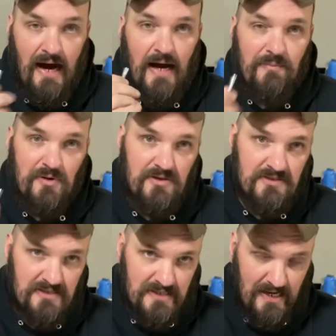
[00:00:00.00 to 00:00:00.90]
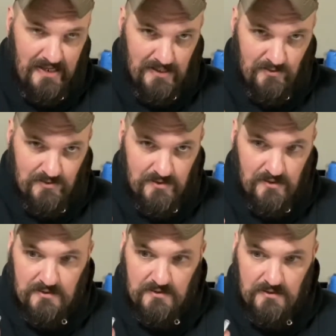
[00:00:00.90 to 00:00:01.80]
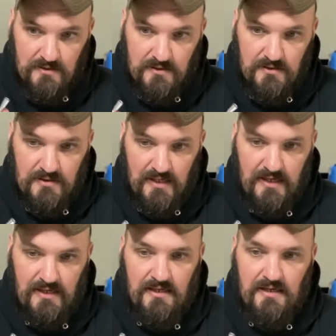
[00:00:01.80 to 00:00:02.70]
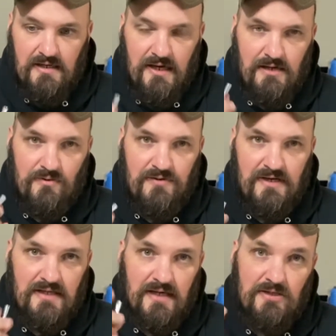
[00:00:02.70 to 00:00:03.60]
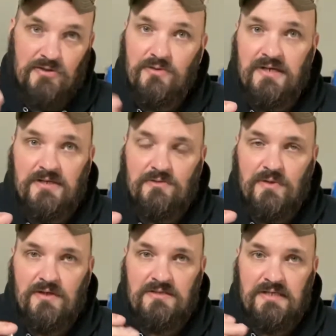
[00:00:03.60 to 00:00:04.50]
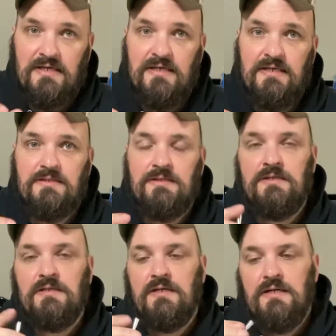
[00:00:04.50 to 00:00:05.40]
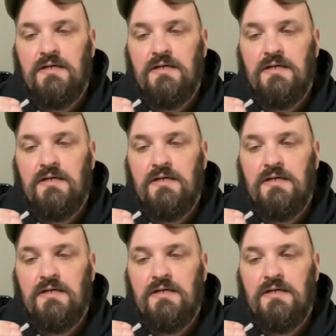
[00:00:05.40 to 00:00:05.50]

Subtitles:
personally hate outserts. Okay, I don't think they glue in as well as a hit insert.